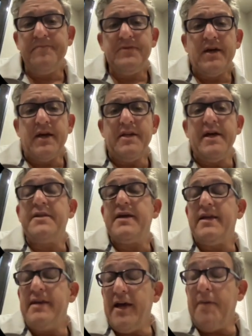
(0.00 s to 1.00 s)
and
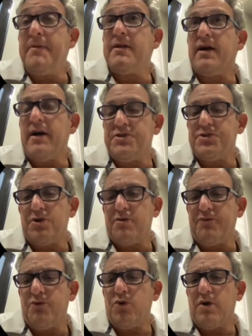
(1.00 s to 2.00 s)
nebulizer
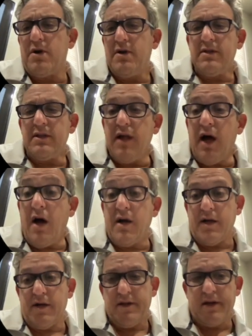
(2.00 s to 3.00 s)
for
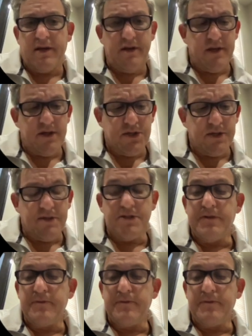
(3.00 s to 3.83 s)
lung conditions.